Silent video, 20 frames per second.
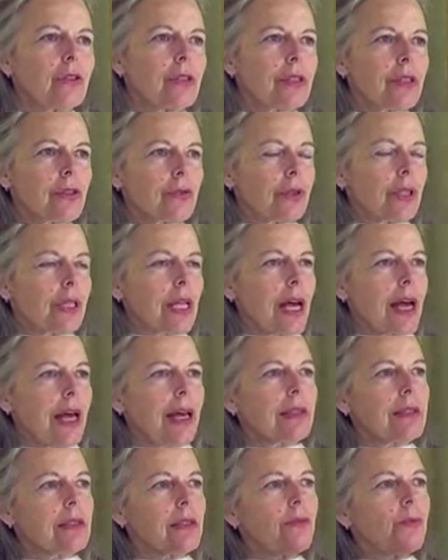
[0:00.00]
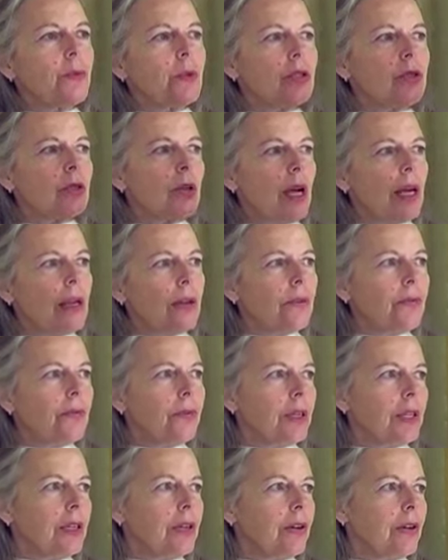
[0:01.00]
Just relax. If we try to
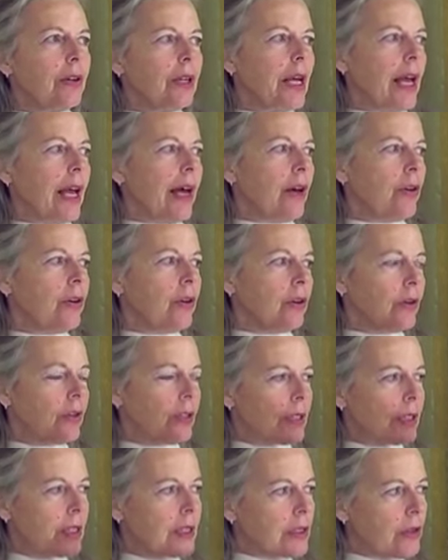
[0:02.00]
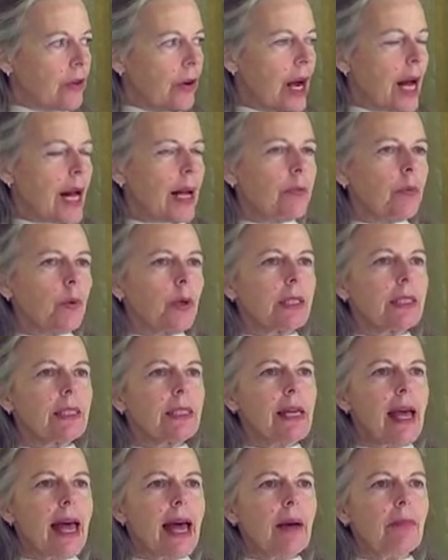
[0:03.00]
figure it out or describe
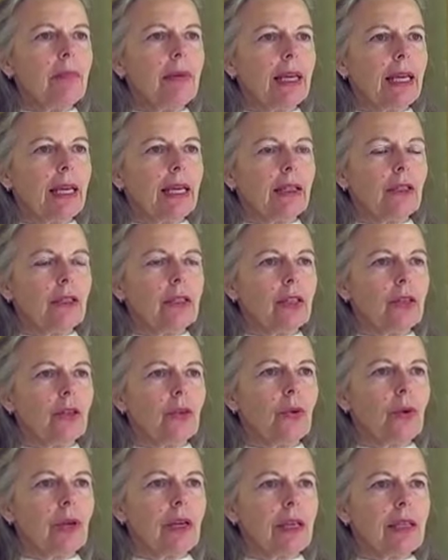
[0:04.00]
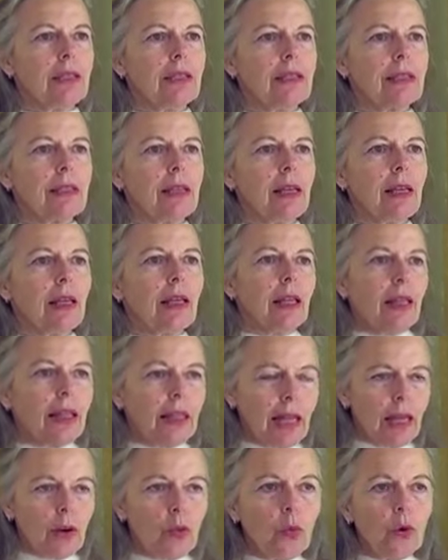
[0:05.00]
what's happening to us,
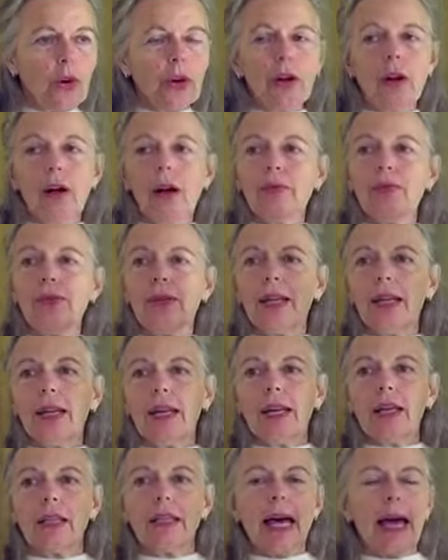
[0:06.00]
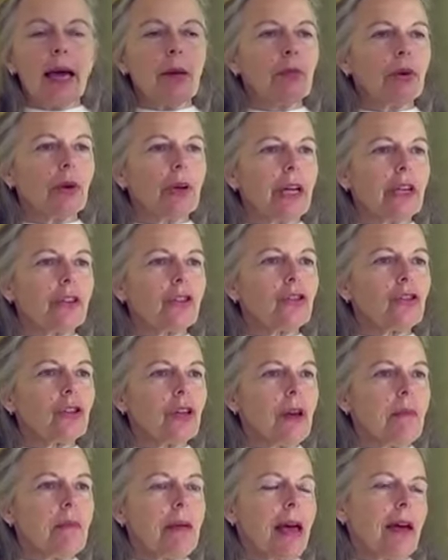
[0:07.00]
then we're off in an
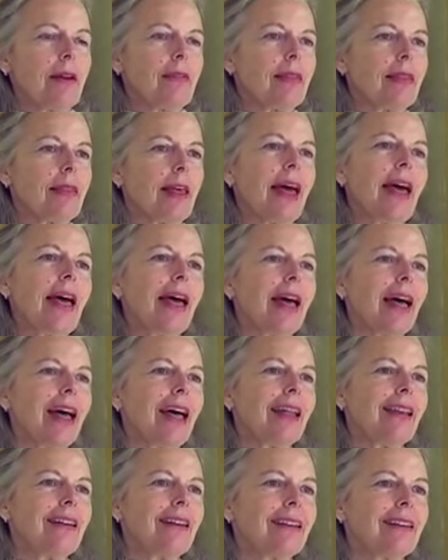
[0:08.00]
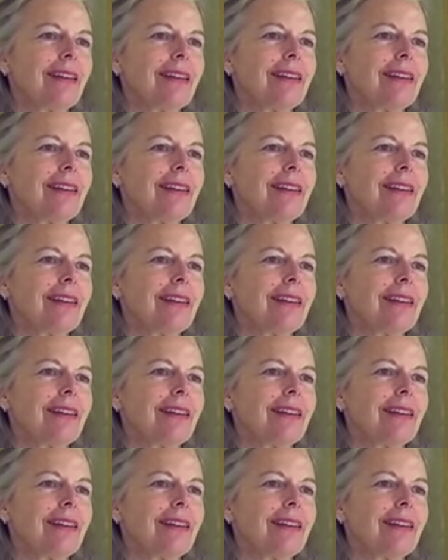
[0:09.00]
elaboration about that.